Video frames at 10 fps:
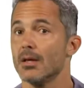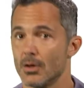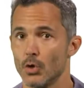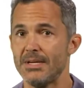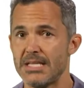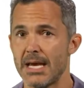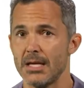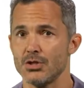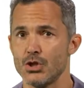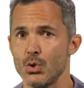You'll be
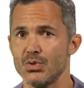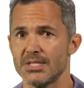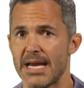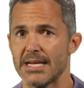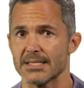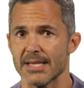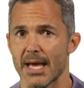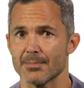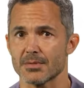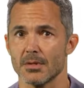taking two state
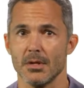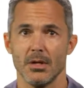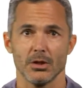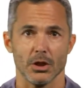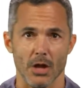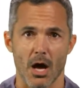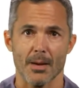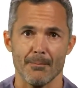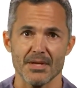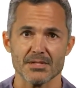exams, the Law
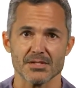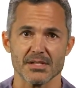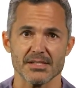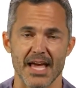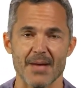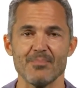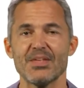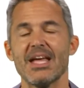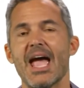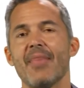and Business exam
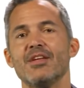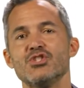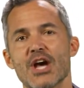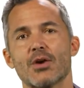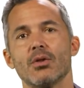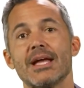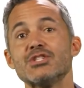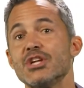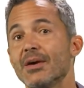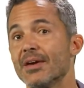and the General
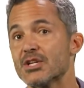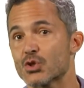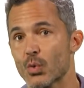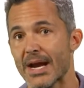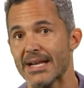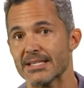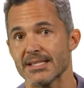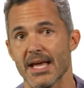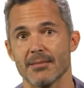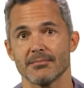Engineering Trade
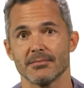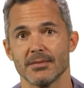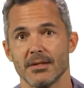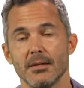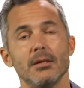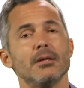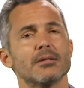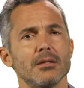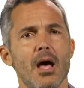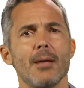exam.
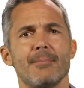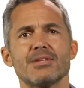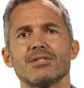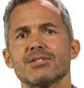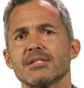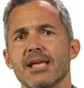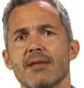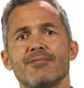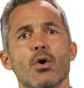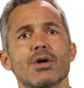The Law and Business
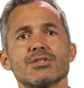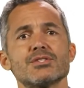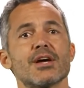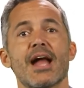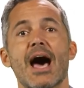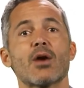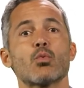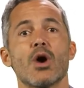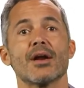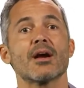exam focuses on how to
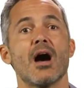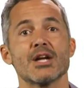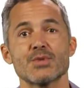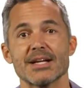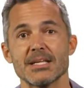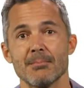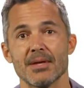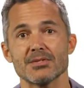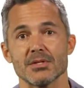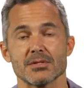run a contracting
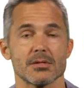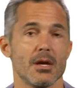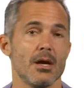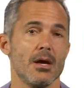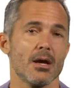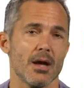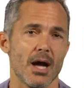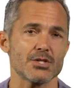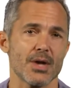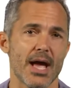business,
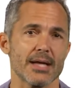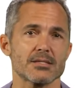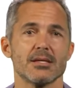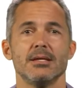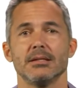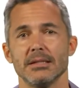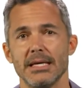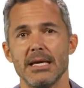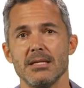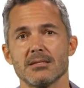contracts,
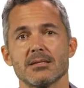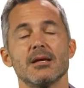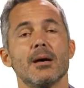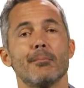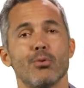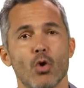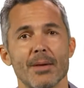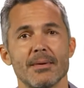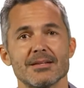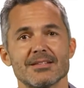liens,
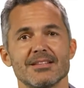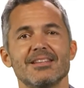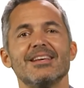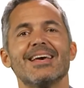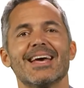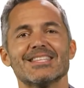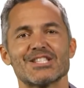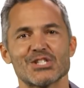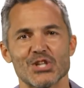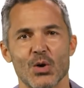employment, and
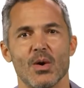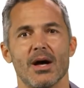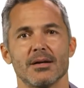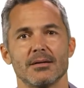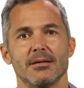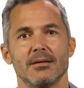so on.